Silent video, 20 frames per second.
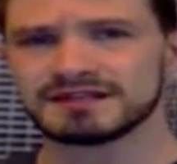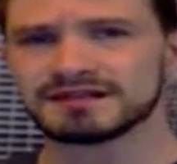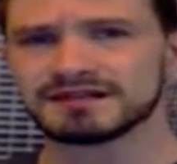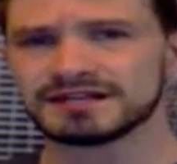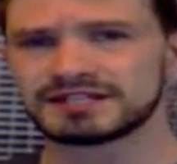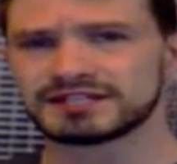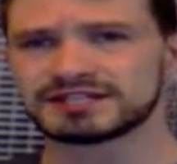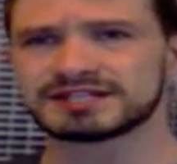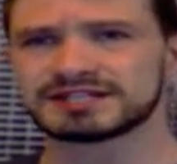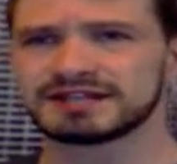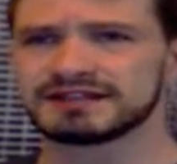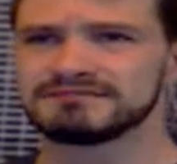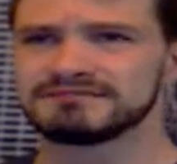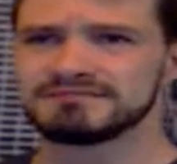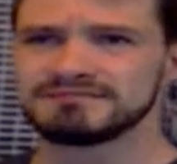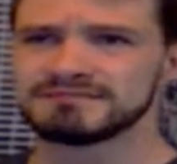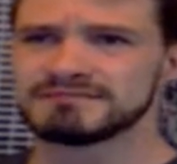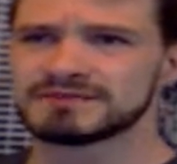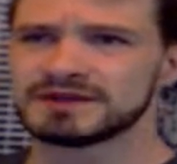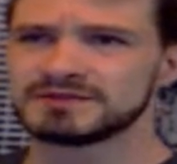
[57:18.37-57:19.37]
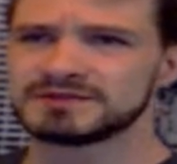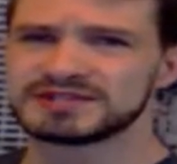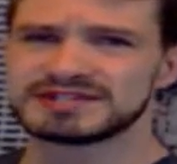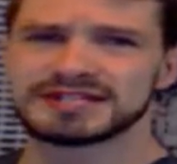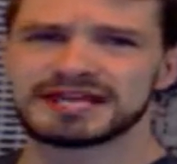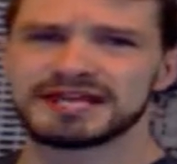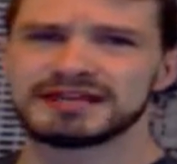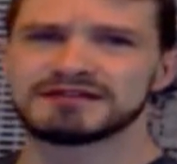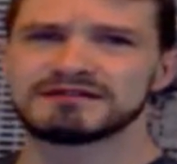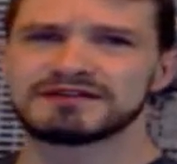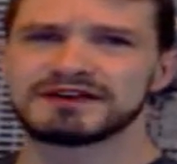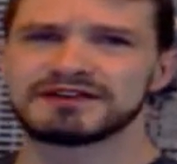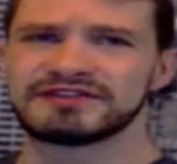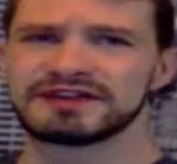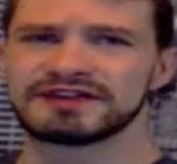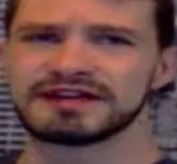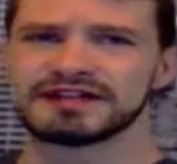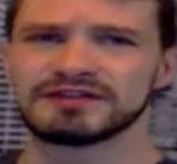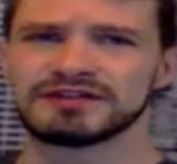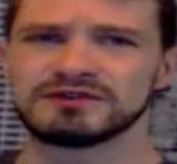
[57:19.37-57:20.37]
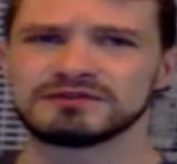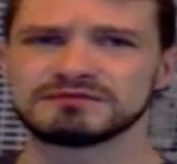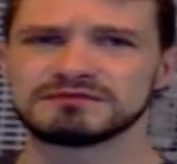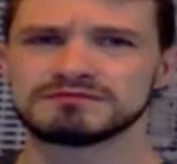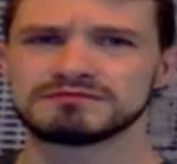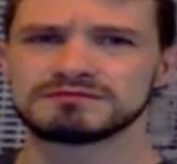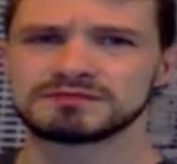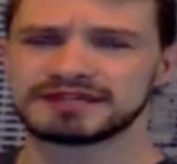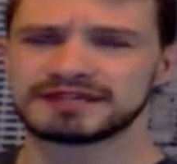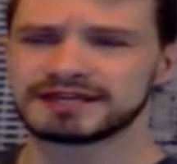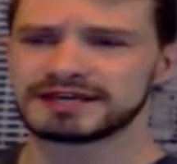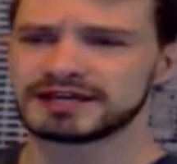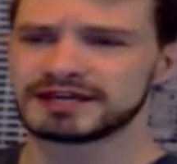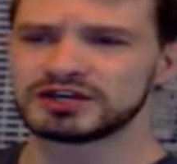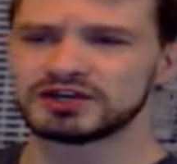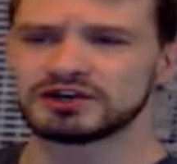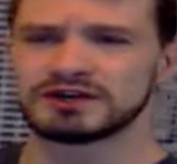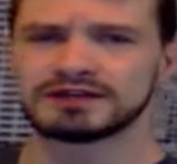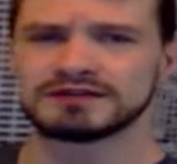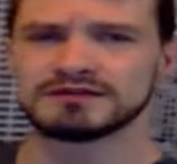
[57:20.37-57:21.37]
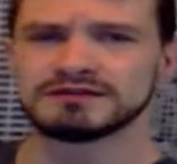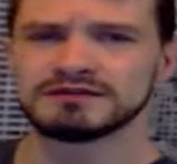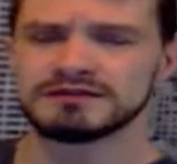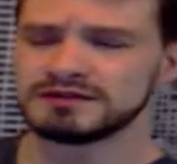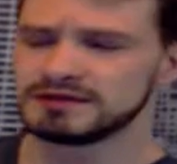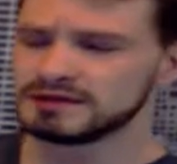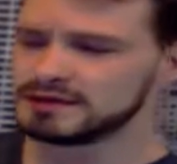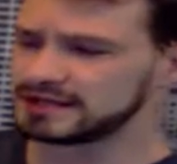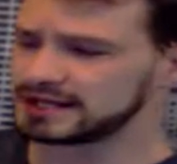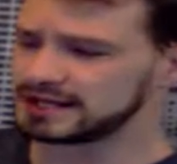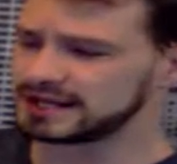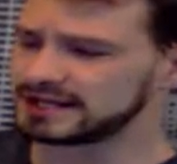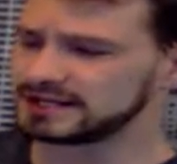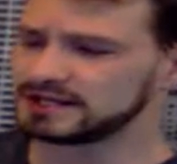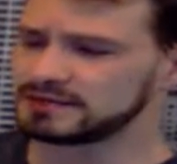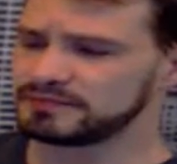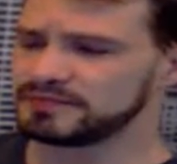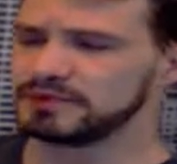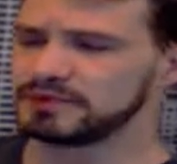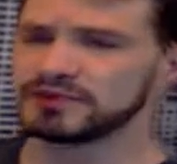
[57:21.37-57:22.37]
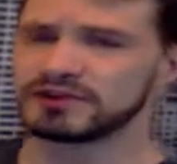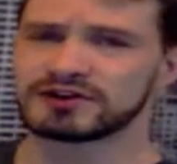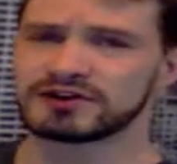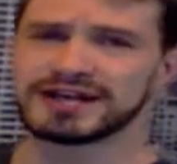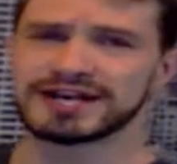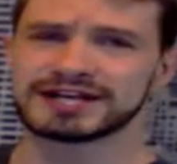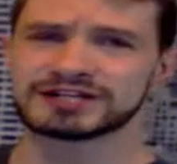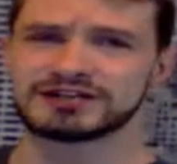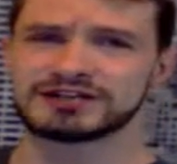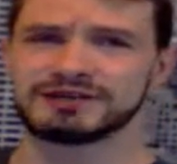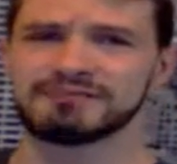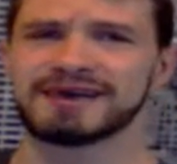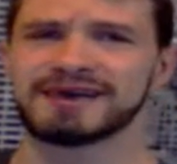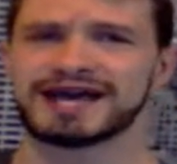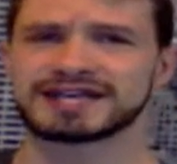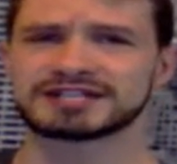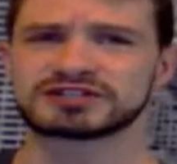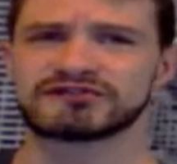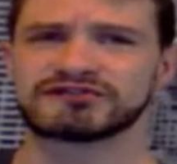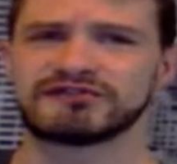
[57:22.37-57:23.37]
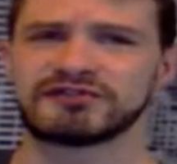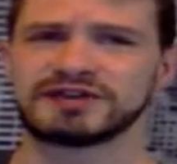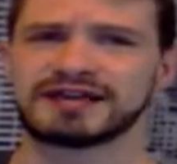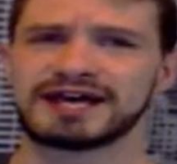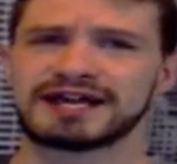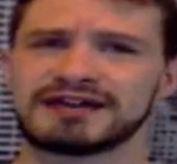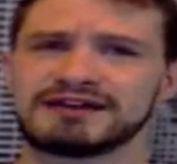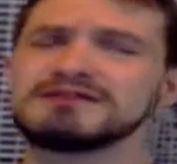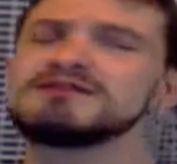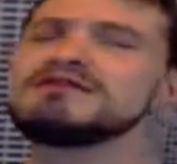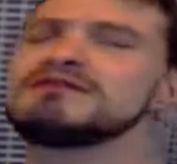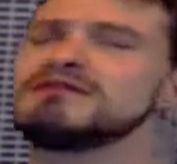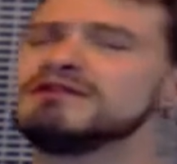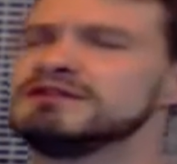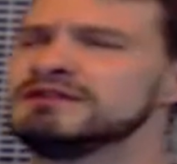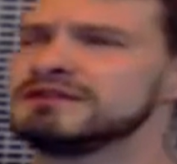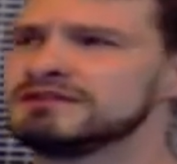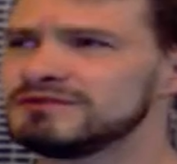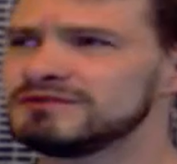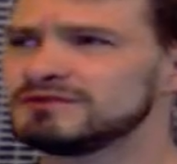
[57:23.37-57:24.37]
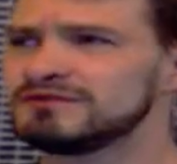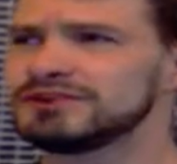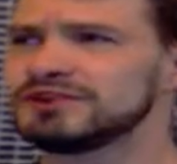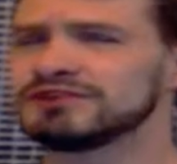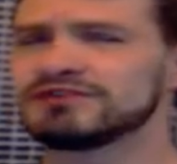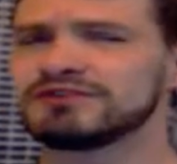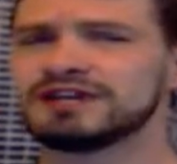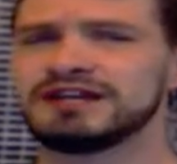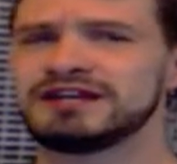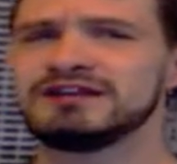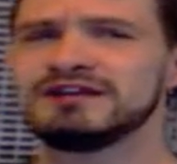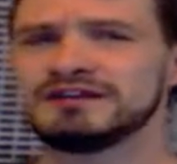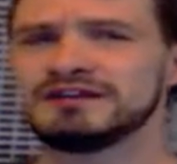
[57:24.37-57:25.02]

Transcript: I'm just saying, I think I do. I think I could. And I think the people that are actually masterful at it would agree.